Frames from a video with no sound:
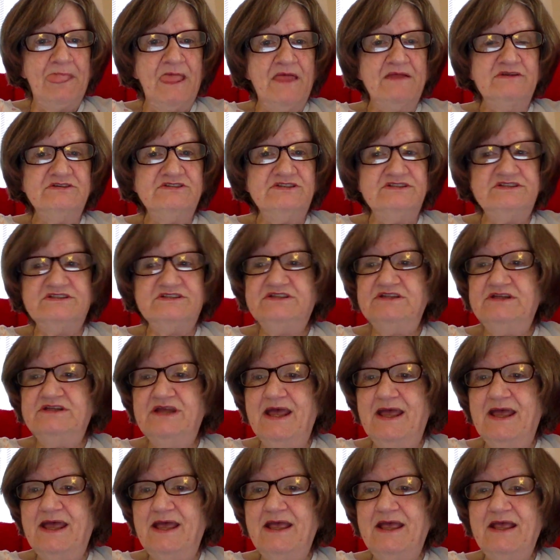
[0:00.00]
this is
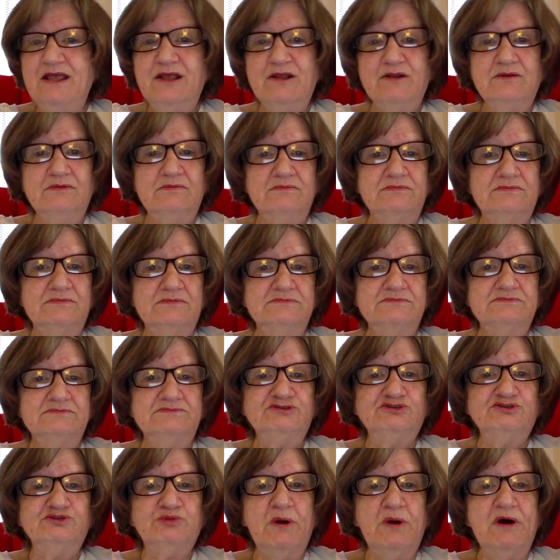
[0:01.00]
today,
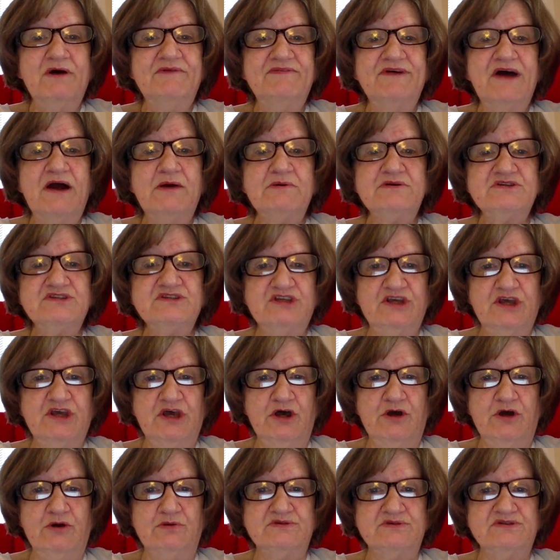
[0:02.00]
12 hours
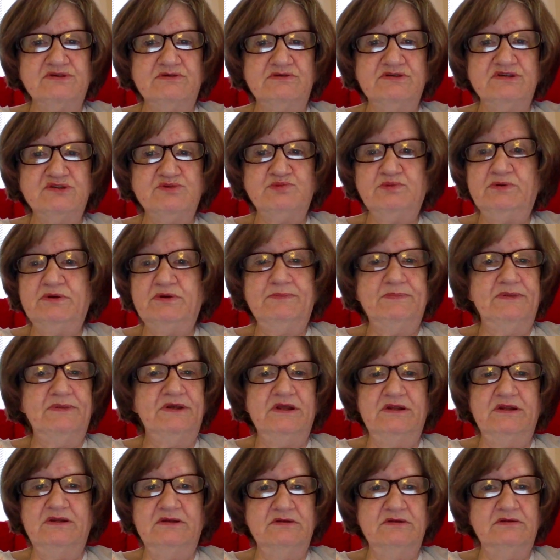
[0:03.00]
ago. So this would have
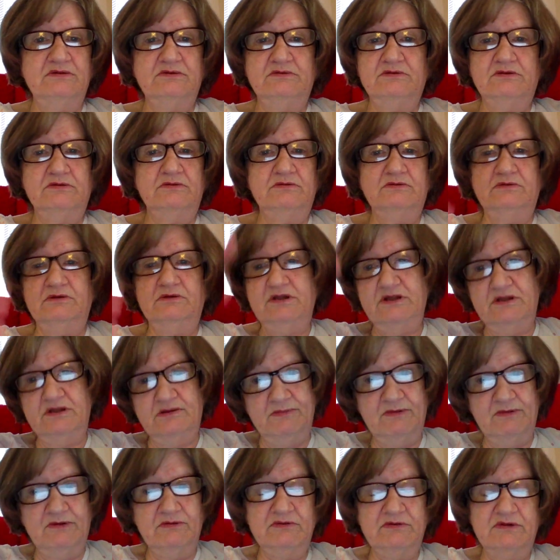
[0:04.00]
been early in the
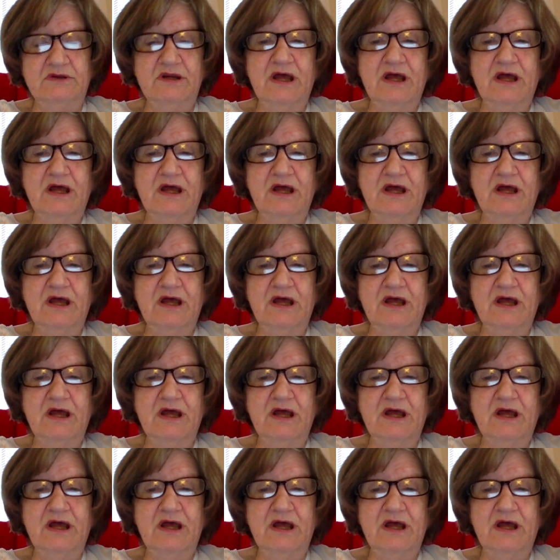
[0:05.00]
middle of the